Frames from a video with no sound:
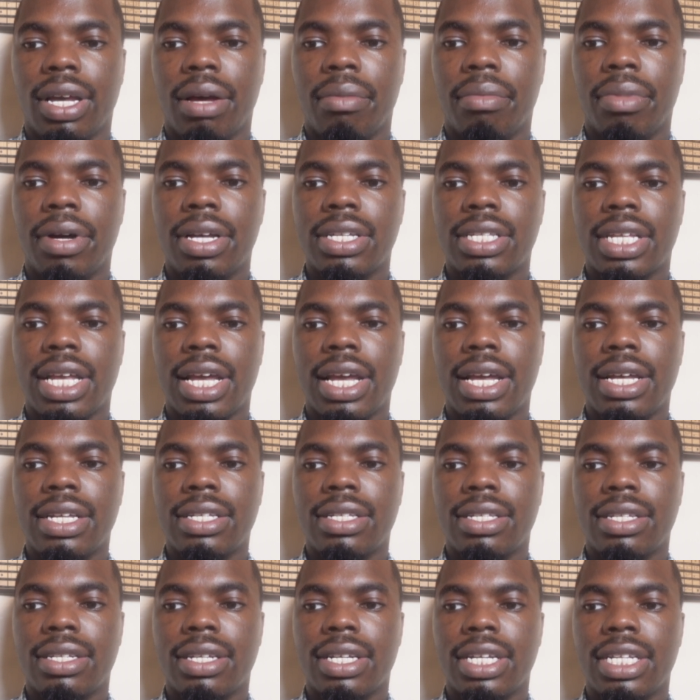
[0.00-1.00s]
But his,
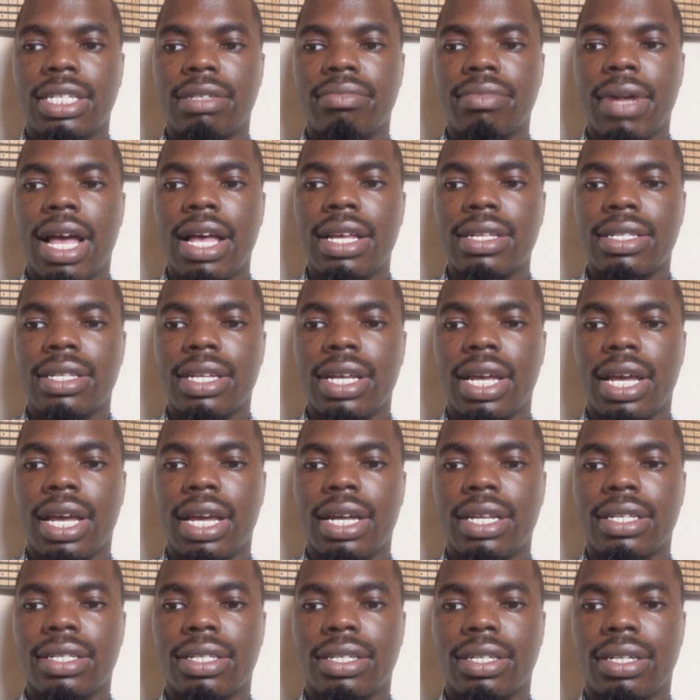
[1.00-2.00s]
ans- his master
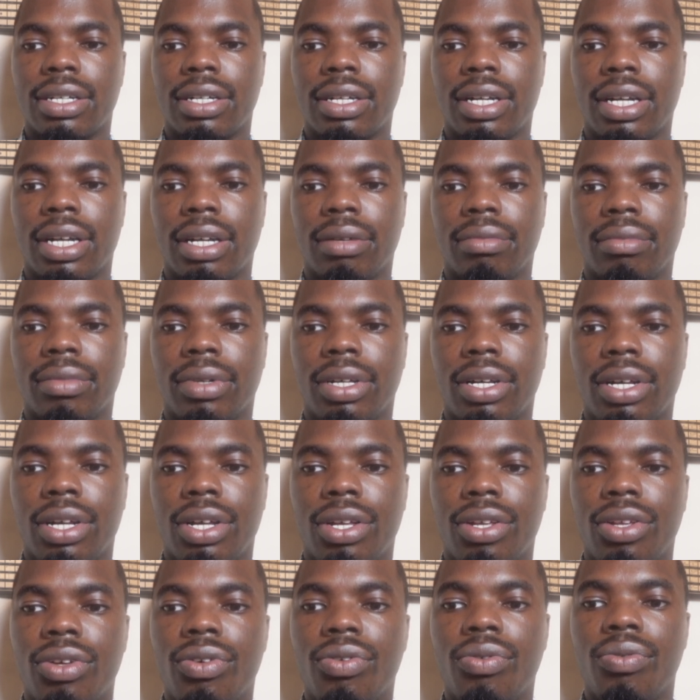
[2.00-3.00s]
answered him,
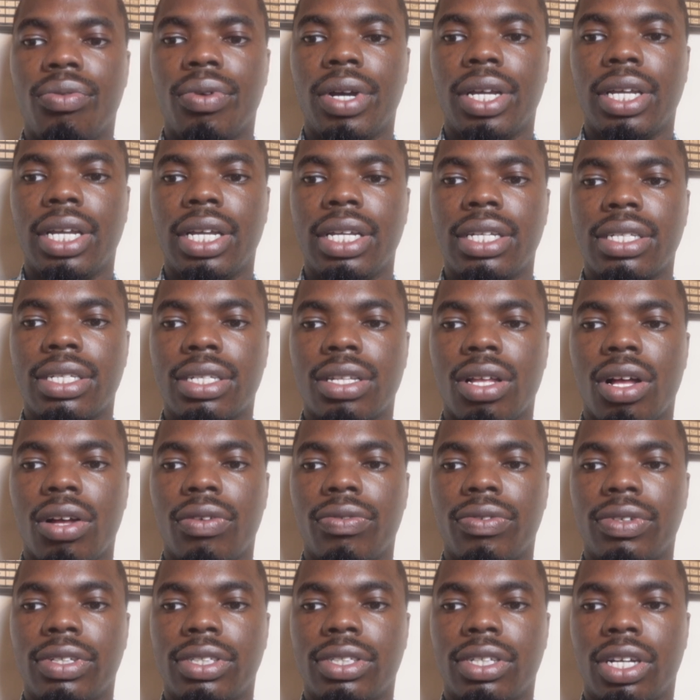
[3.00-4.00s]
You wicked and
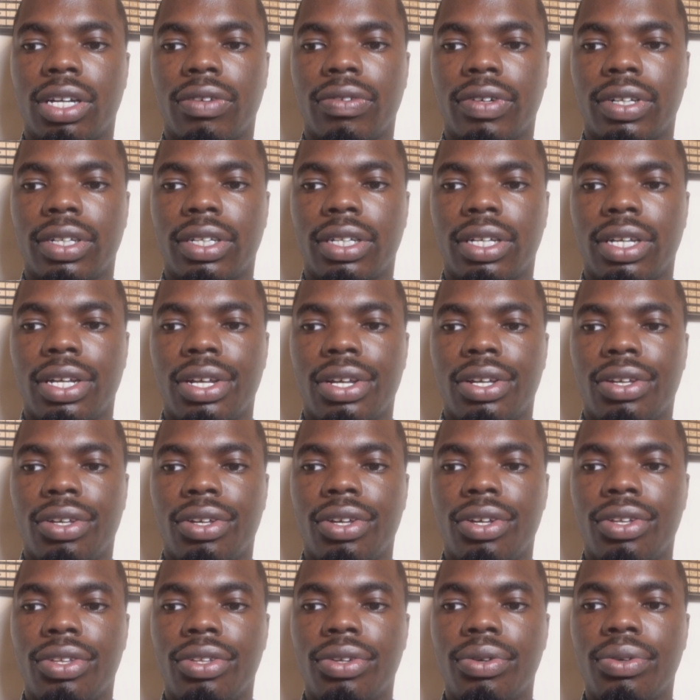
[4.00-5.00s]
slothful servant,
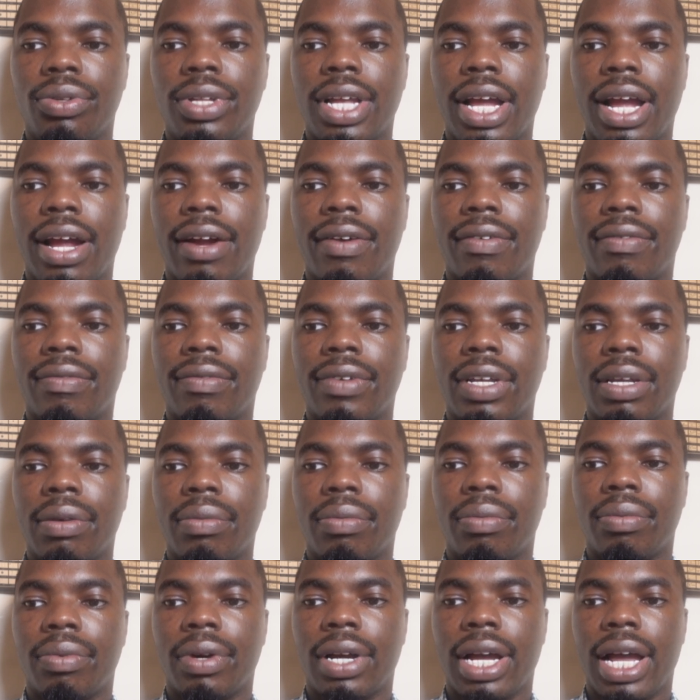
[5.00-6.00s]
you knew that I
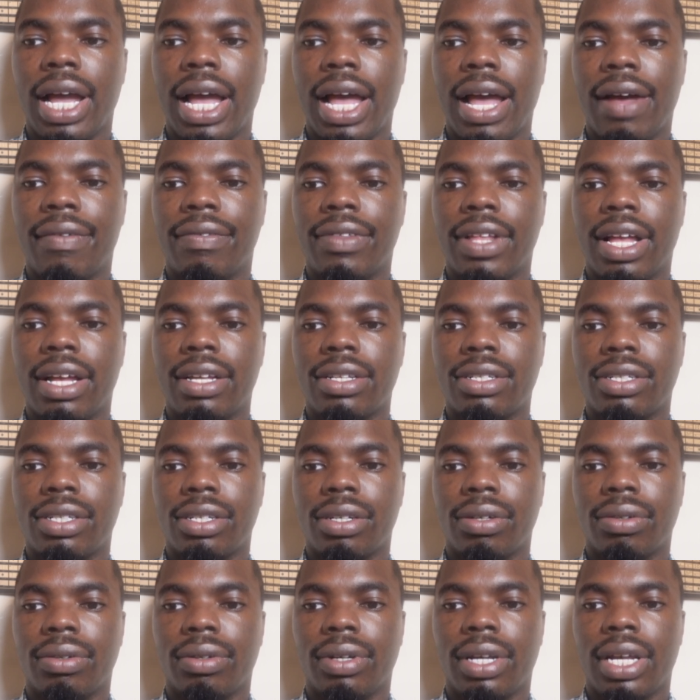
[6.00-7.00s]
reap where I have not
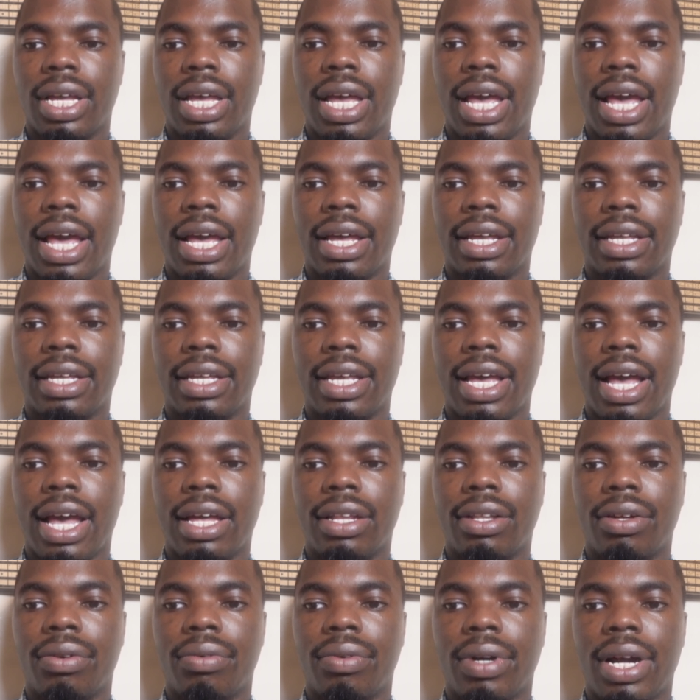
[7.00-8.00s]
sown, and
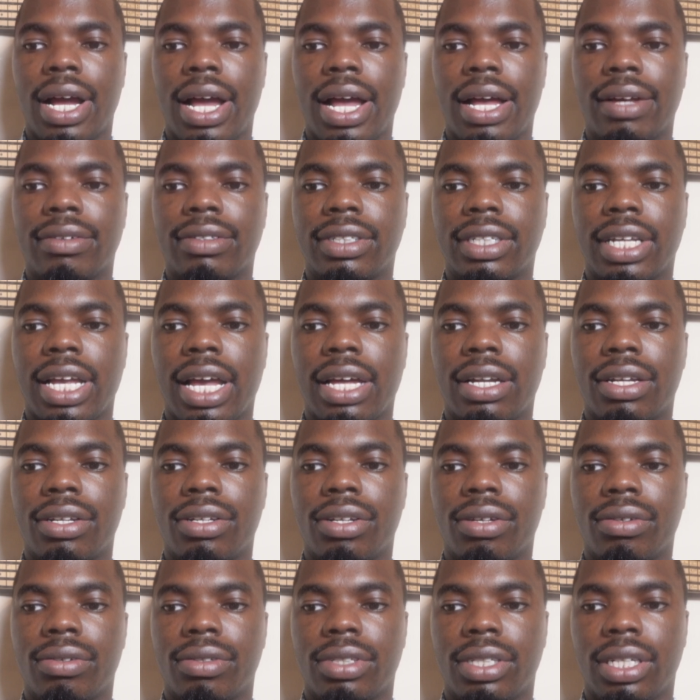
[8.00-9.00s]
gather where I have scattered
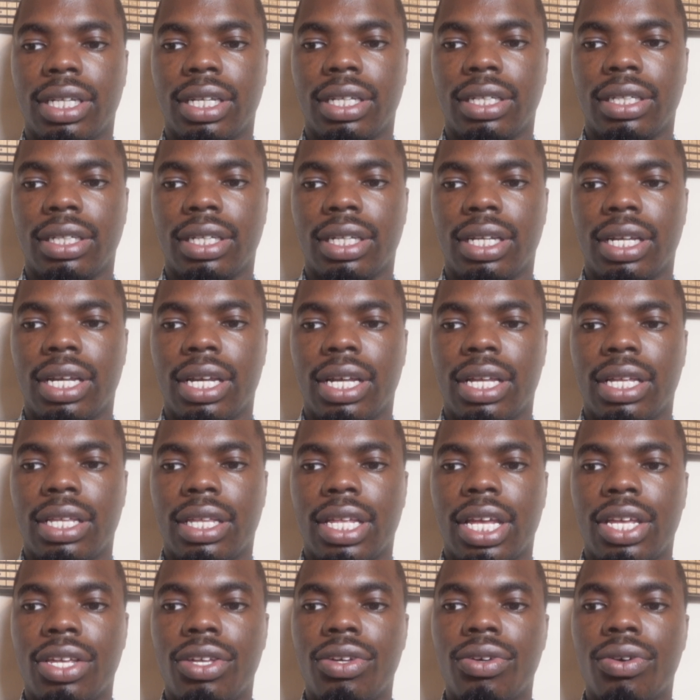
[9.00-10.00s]
no seed.
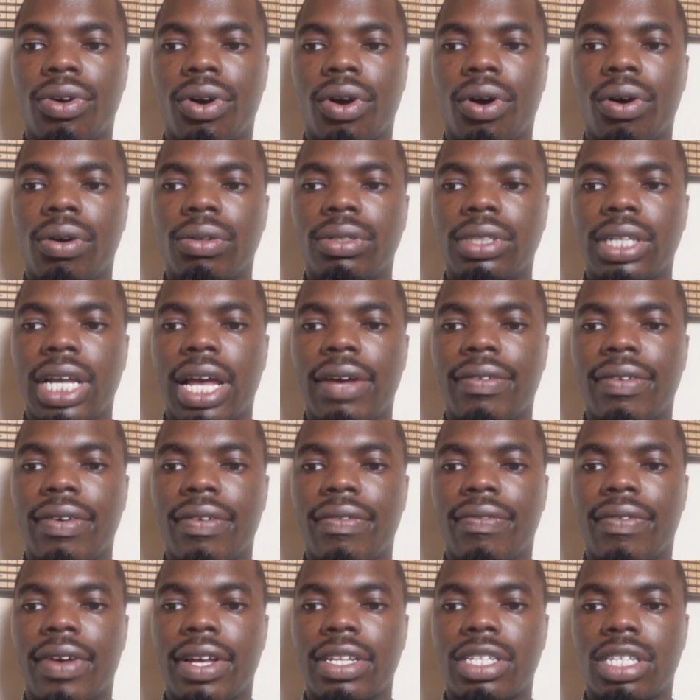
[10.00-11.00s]
Then you also have
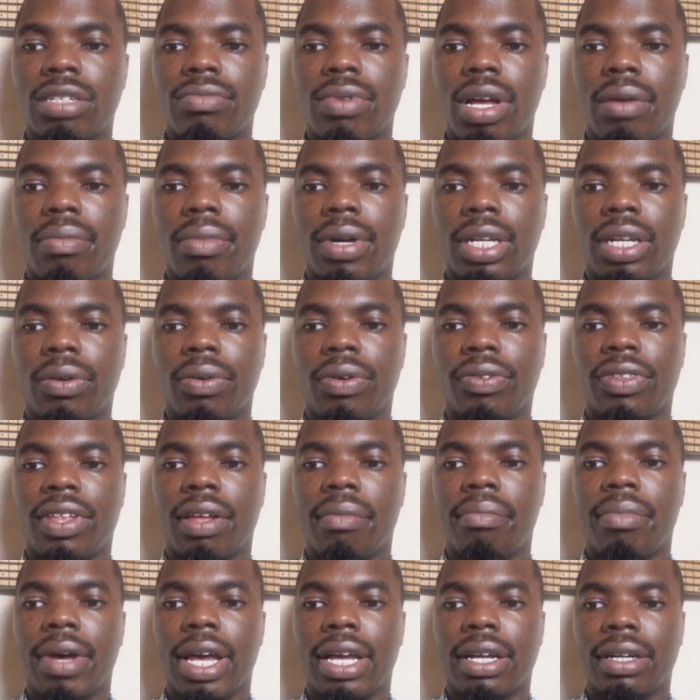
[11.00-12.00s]
invested my money with the
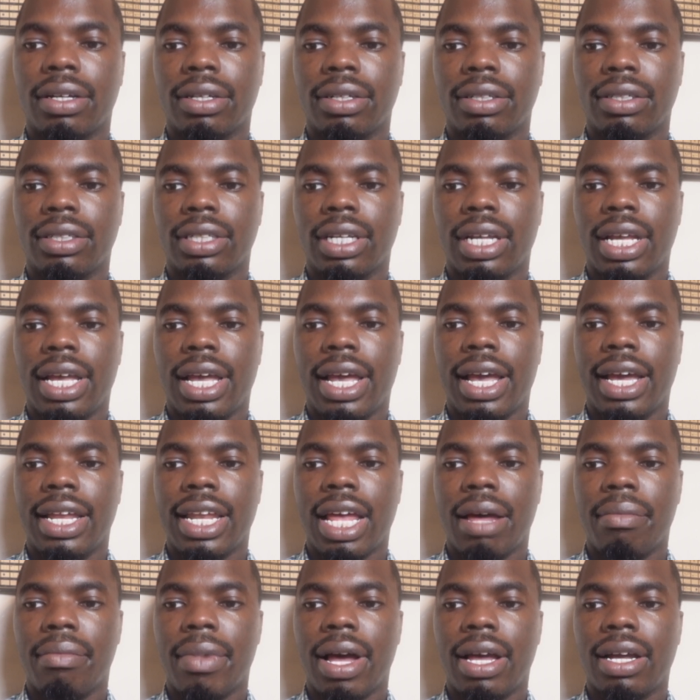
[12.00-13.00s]
bankers, and
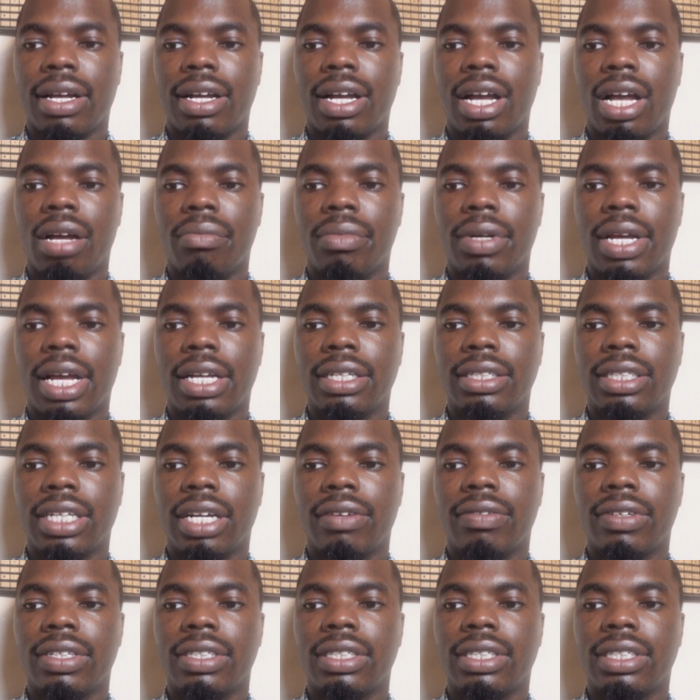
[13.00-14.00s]
at my coming I shall
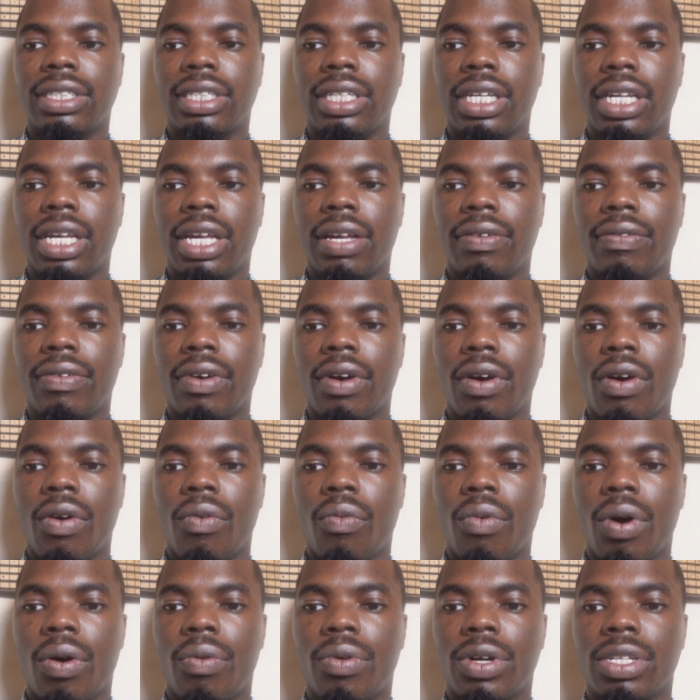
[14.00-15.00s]
receive
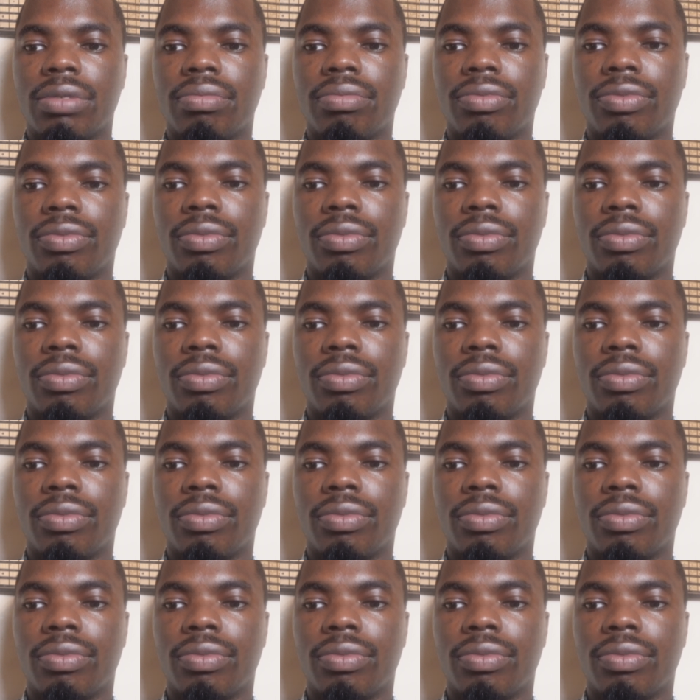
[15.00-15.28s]
what was